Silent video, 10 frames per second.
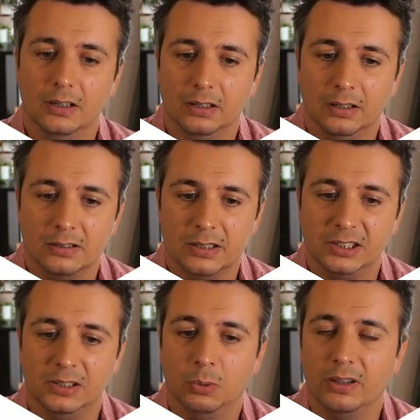is
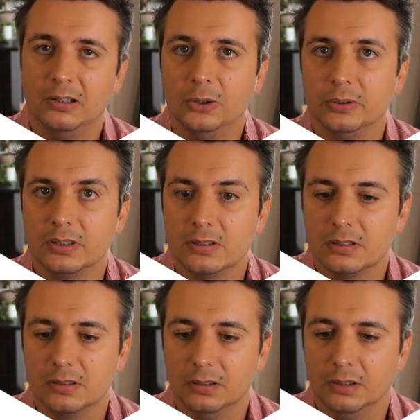actually one of the
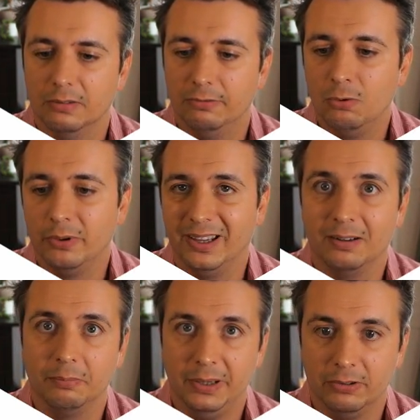lowest for that
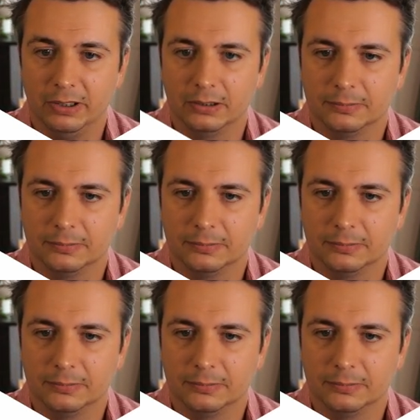period.